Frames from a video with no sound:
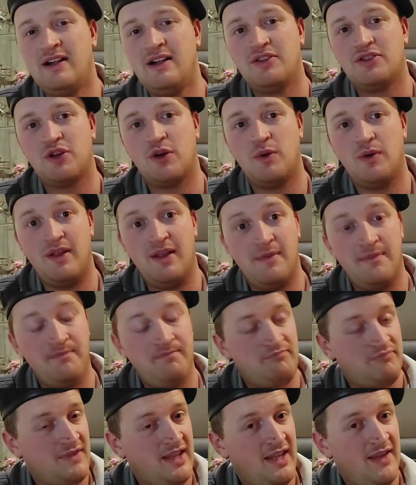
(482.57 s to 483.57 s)
So
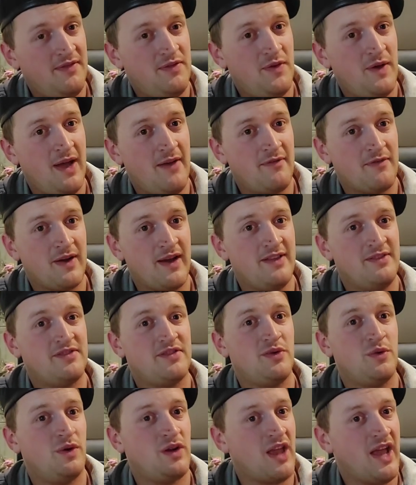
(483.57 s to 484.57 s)
if you have friends
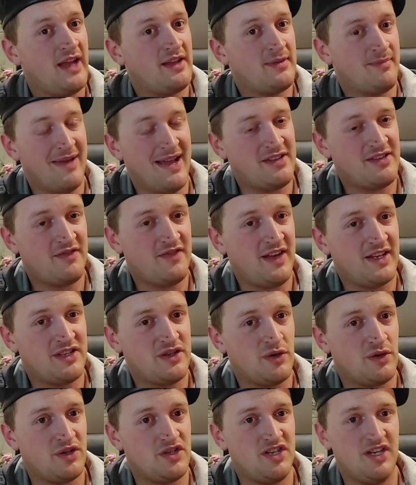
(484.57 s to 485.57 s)
who like the Mass Effect
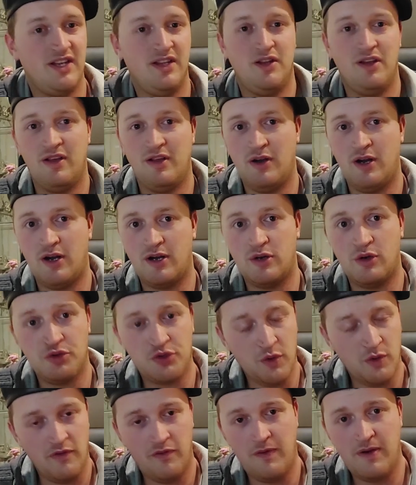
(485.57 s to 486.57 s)
trilogy, are
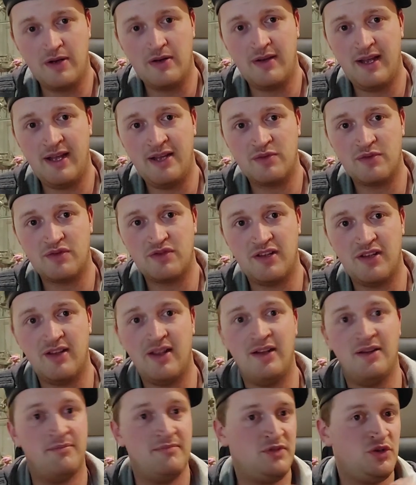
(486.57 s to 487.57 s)
also fairly interested
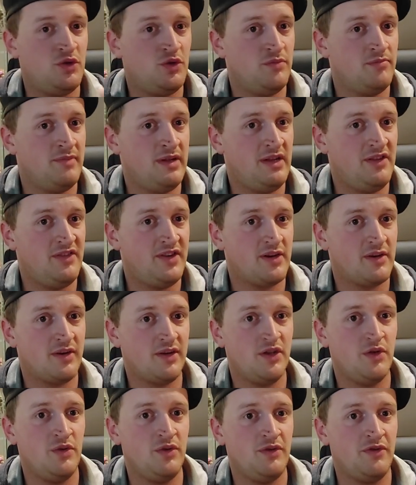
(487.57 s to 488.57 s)
in military
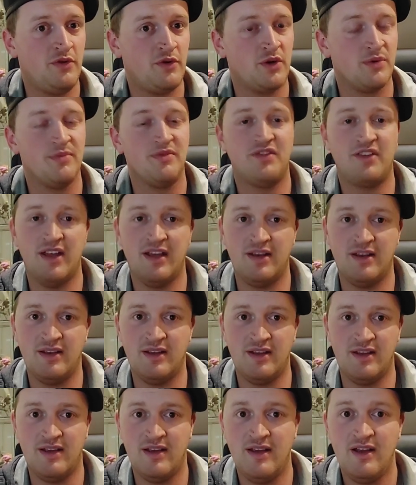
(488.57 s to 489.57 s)
uniforms and
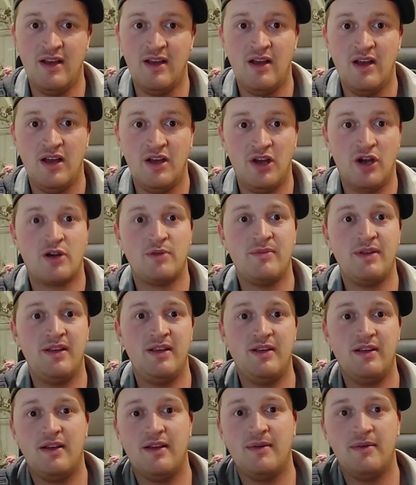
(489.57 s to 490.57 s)
uh, an
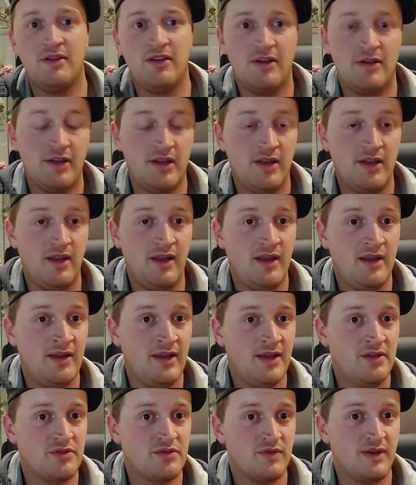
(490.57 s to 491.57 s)
army uh, in
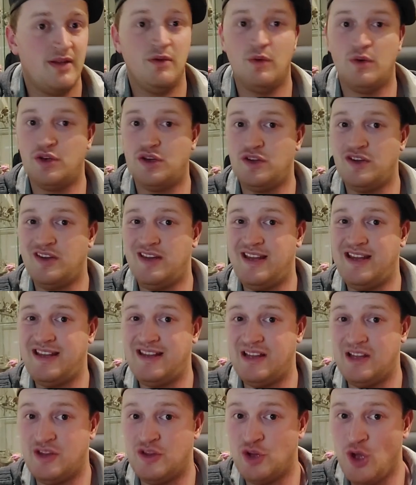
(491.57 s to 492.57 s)
history who
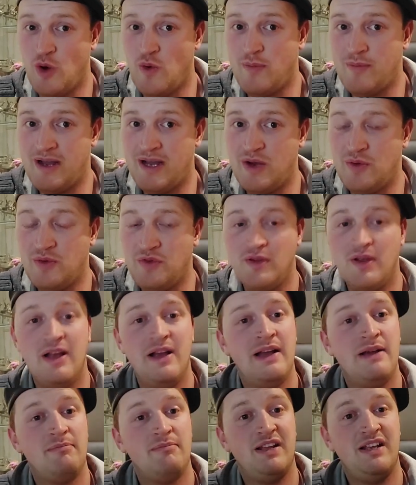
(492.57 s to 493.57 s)
did not know about,
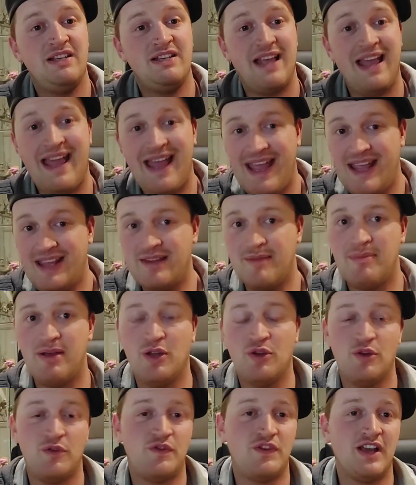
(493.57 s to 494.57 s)
please hit the
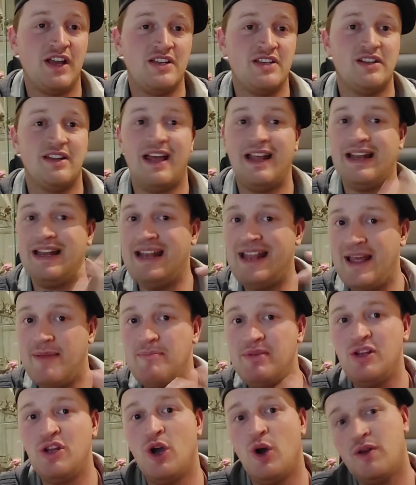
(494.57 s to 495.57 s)
bell notification and let
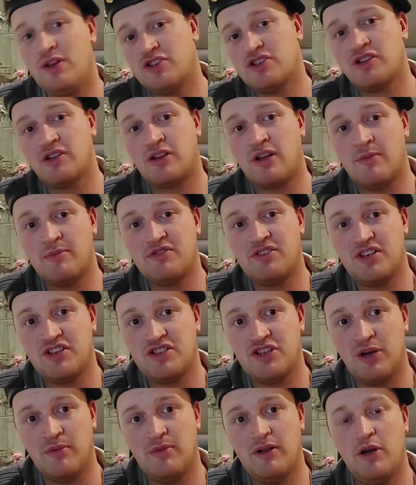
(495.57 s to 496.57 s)
me know in the comment
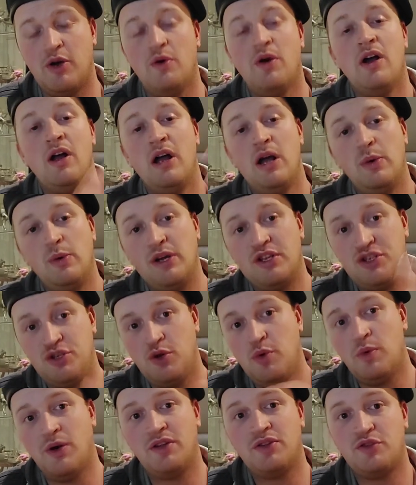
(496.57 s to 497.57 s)
section down below what you
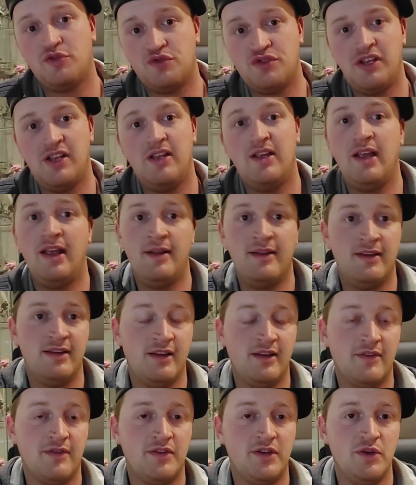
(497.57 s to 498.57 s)
want to see in the
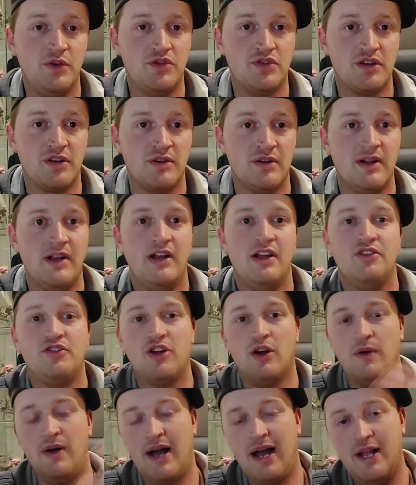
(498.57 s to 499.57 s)
near future.
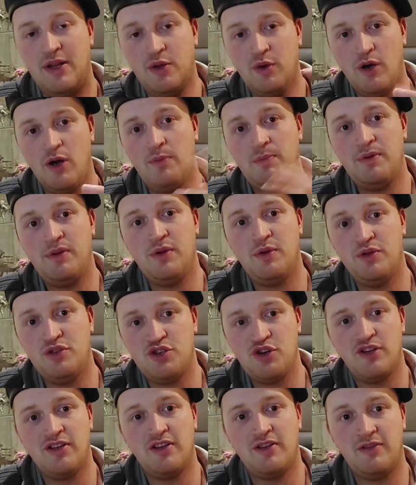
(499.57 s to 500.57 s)
So I do hope you
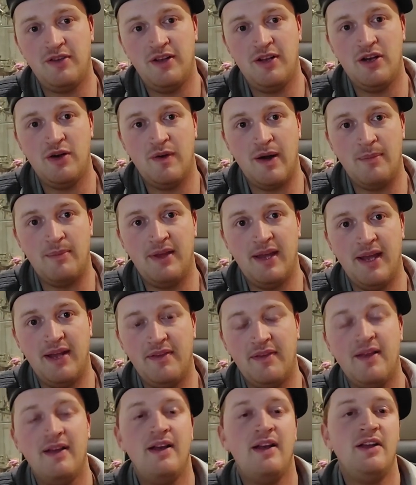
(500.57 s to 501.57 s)
enjoyed this video
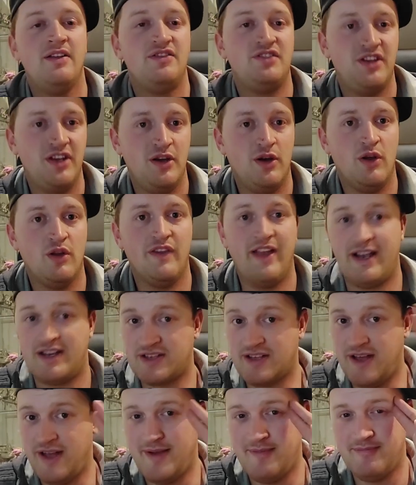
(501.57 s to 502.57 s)
update. See you all next
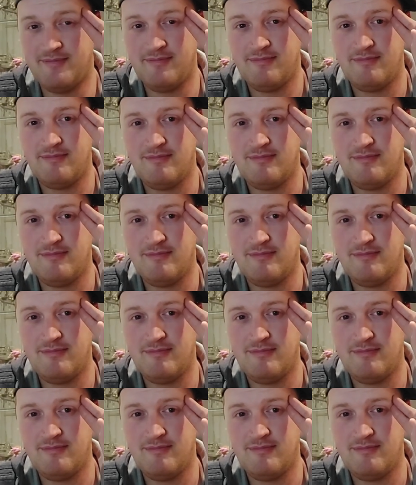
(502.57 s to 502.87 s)
time.